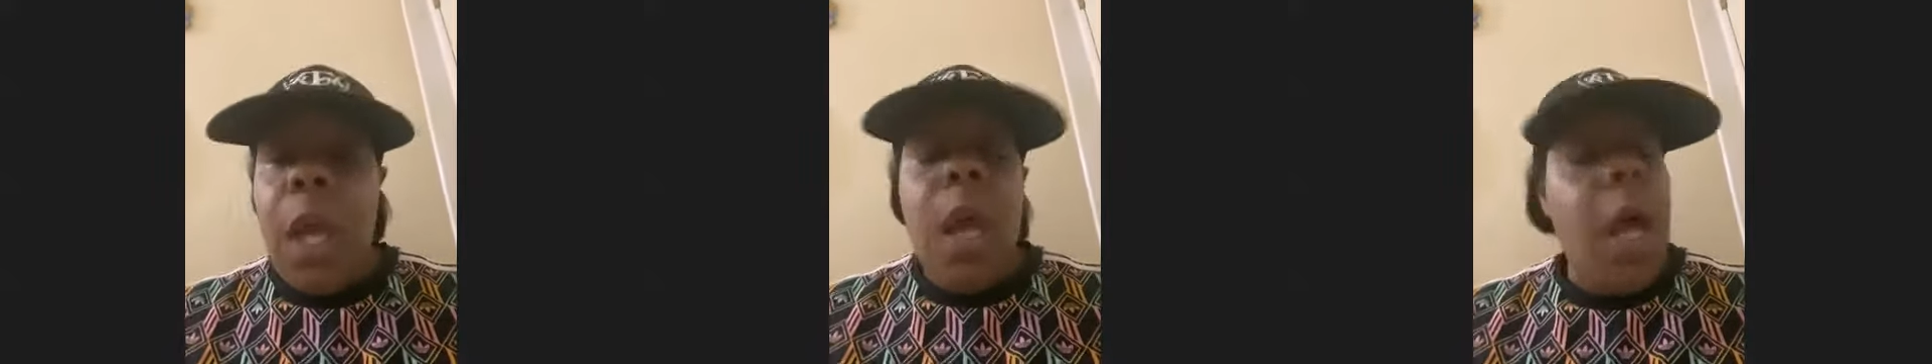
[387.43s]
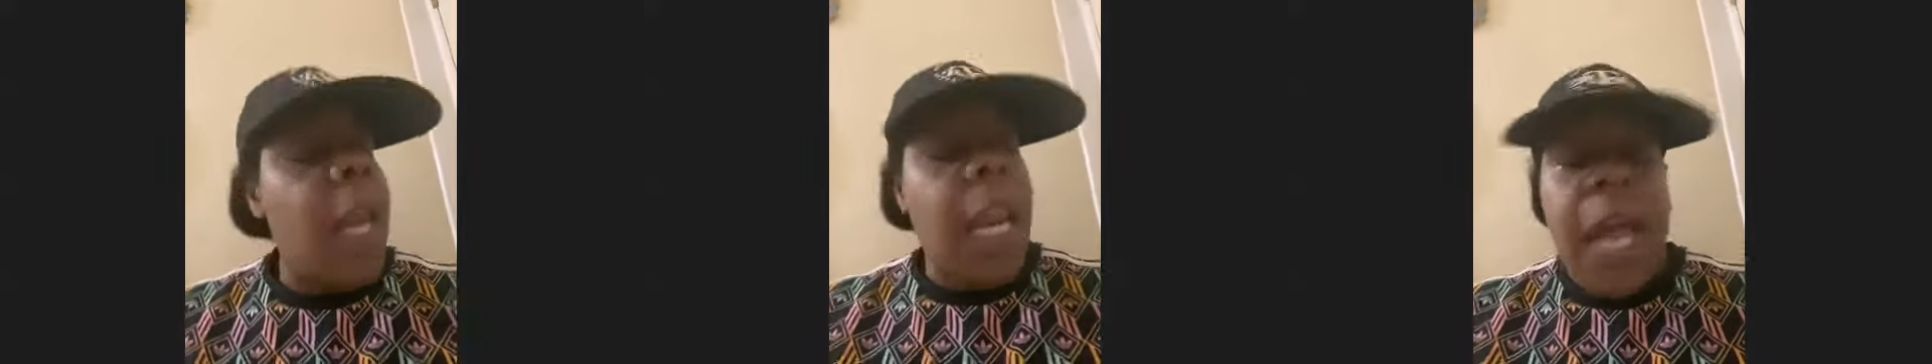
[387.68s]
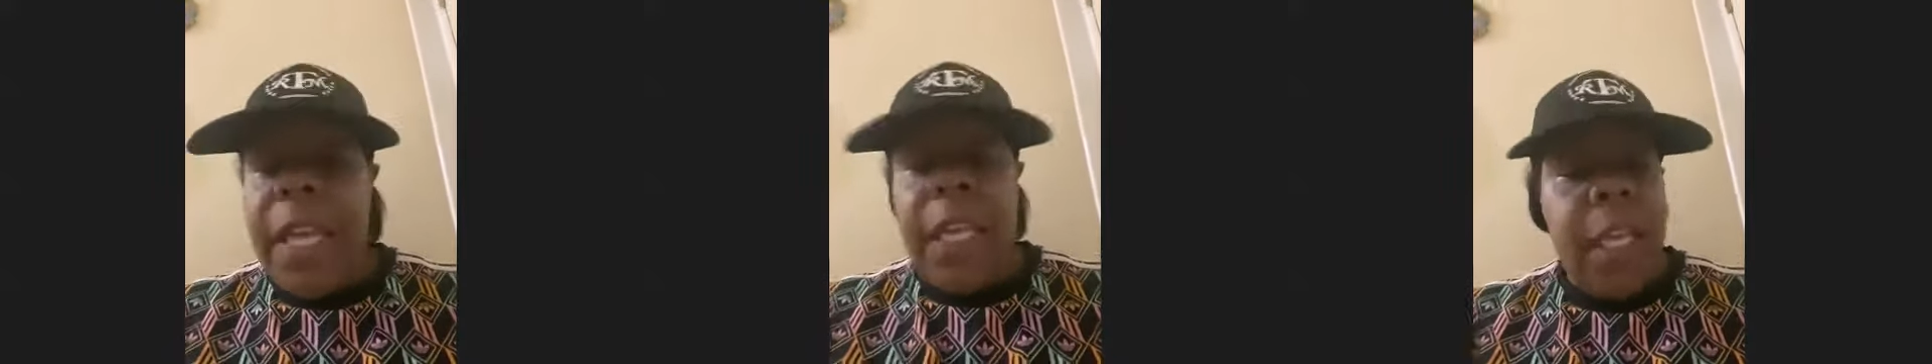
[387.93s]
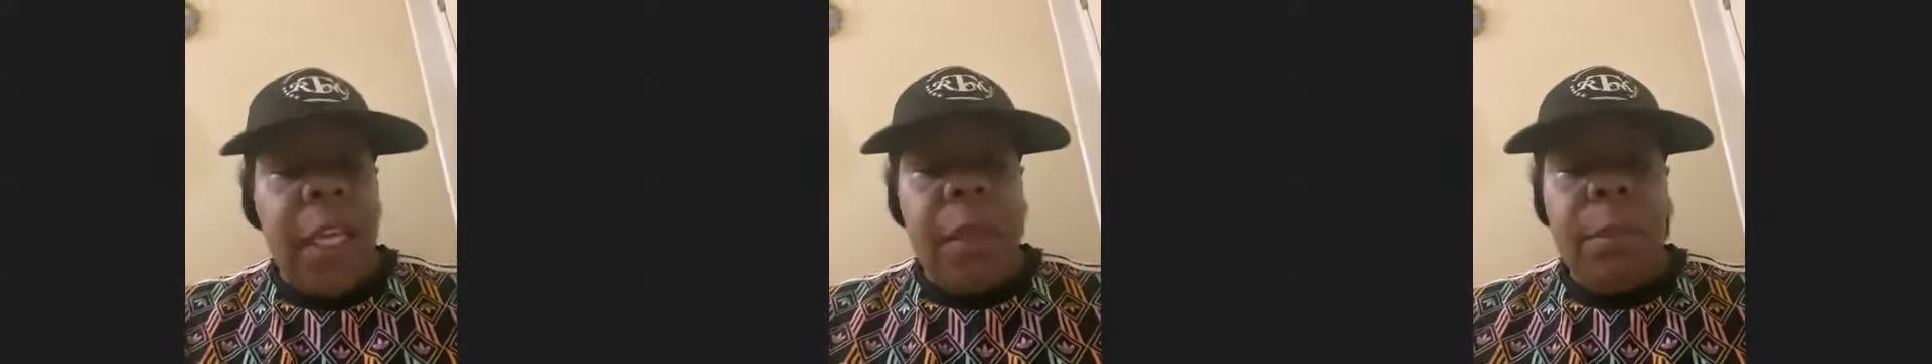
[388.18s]
I
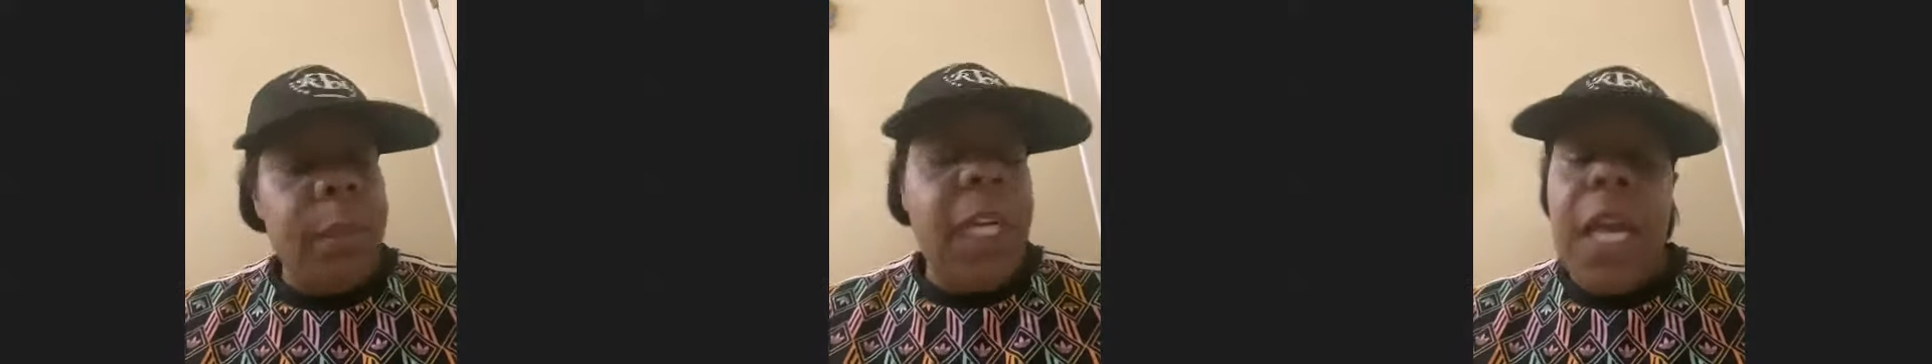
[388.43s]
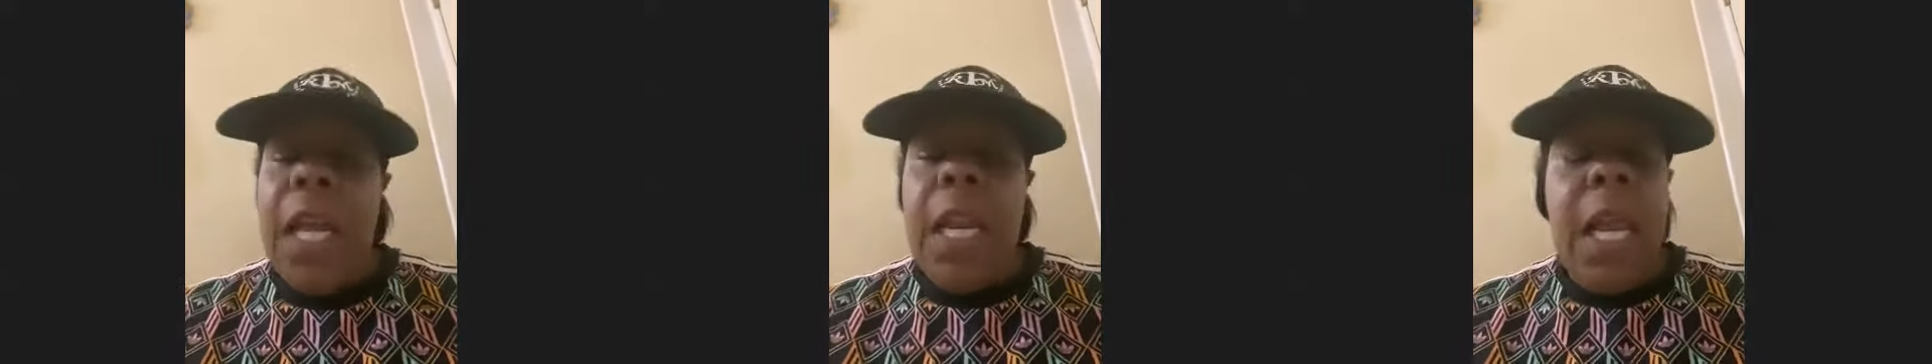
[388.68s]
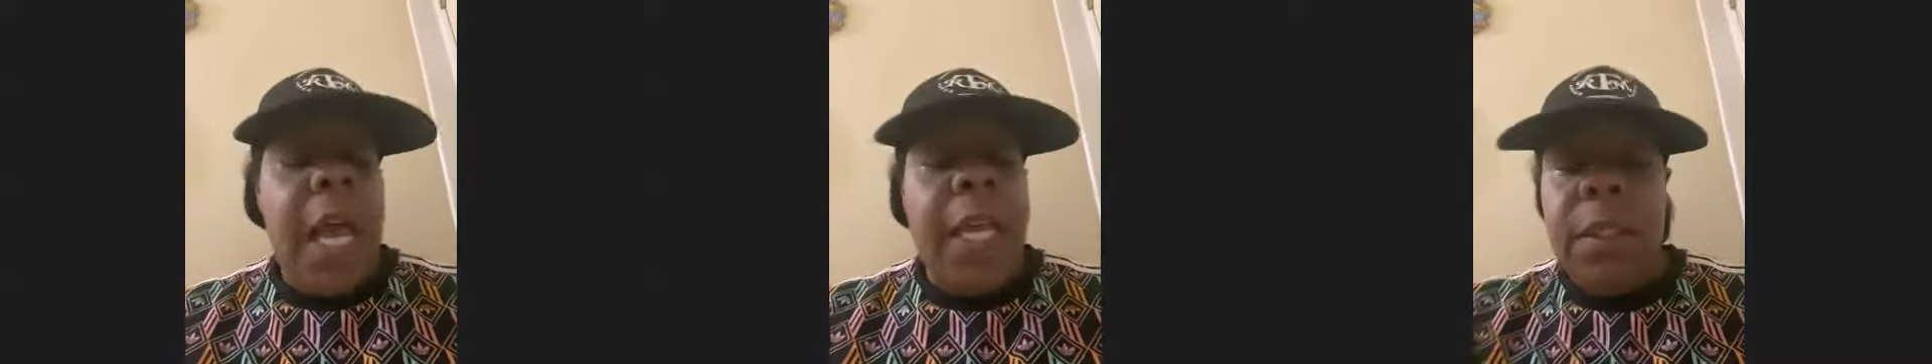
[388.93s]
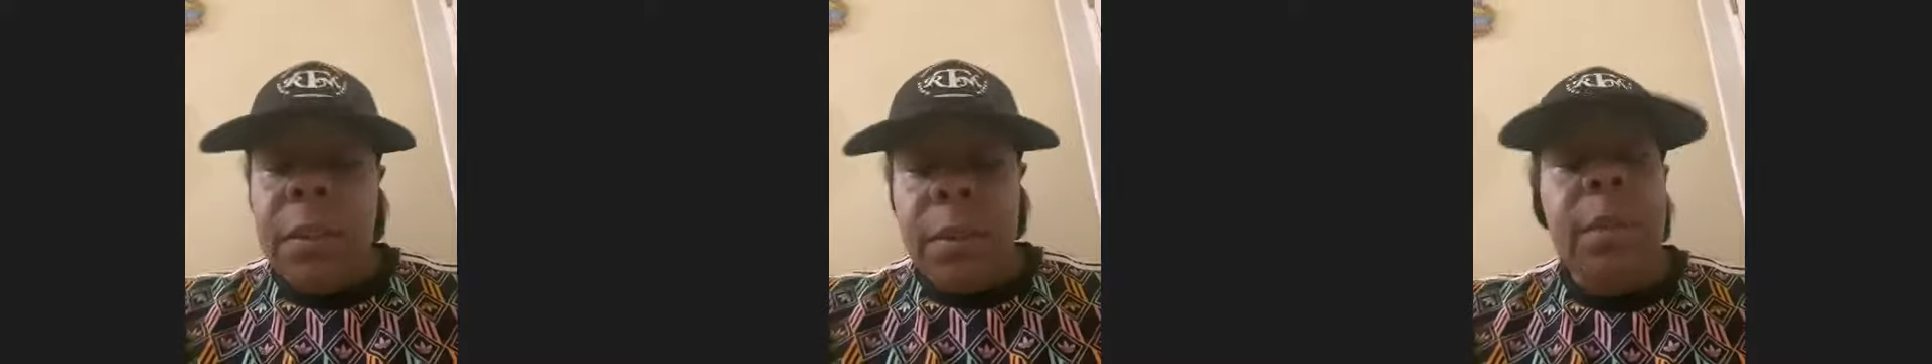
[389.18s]
like it.
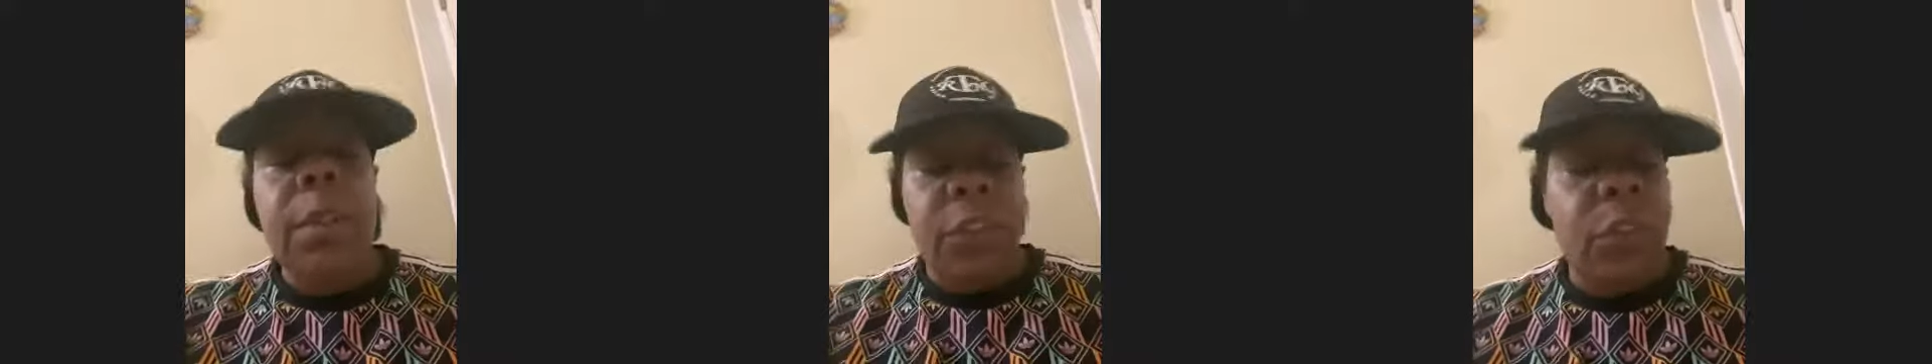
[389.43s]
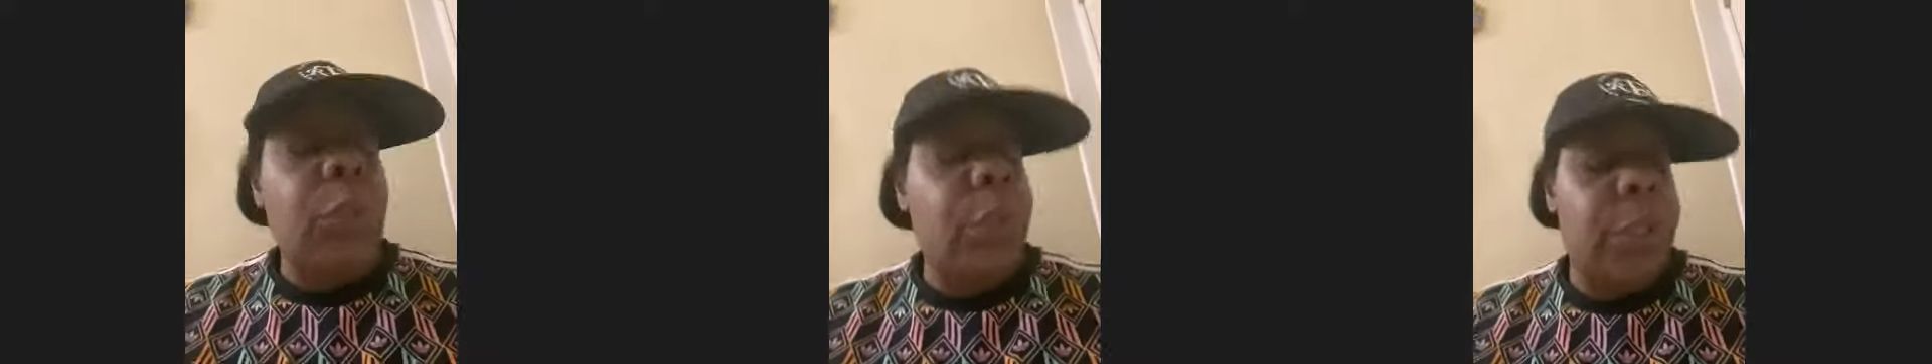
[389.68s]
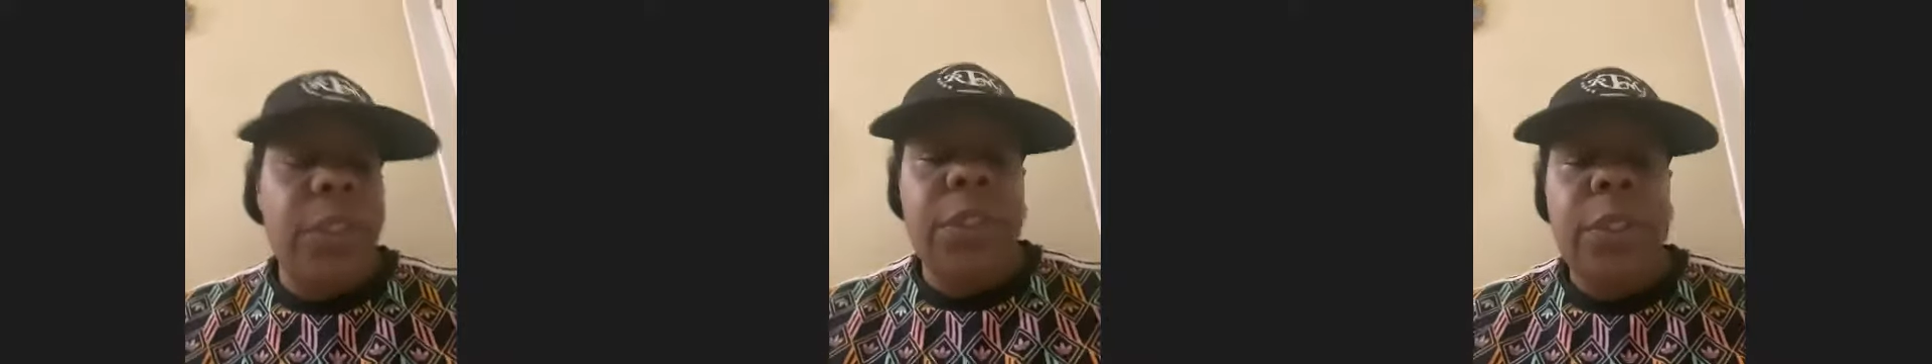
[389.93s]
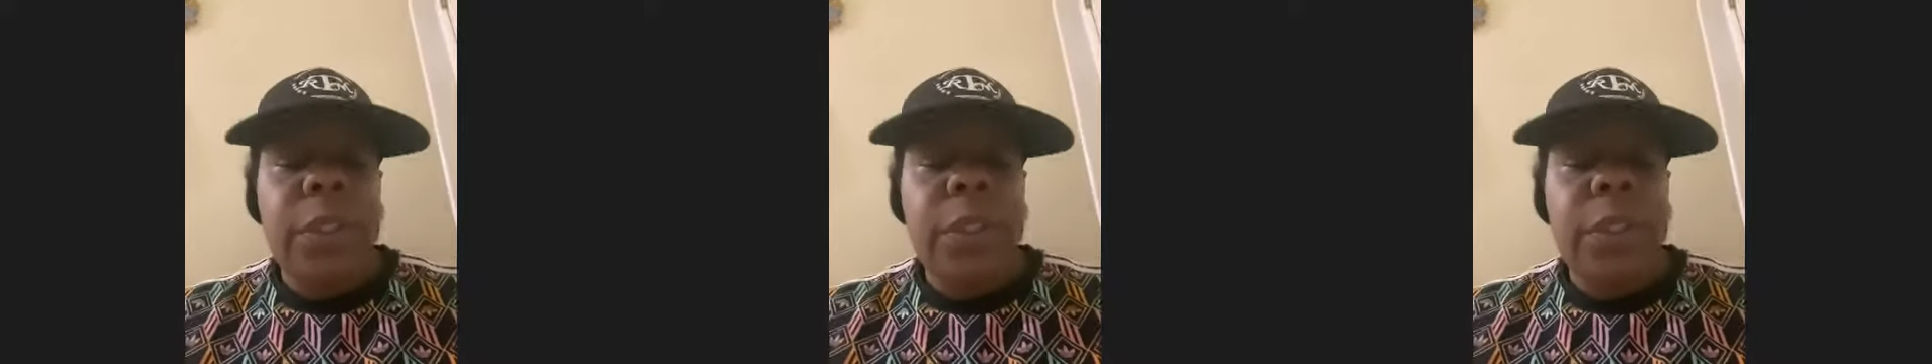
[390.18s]
Minala is good.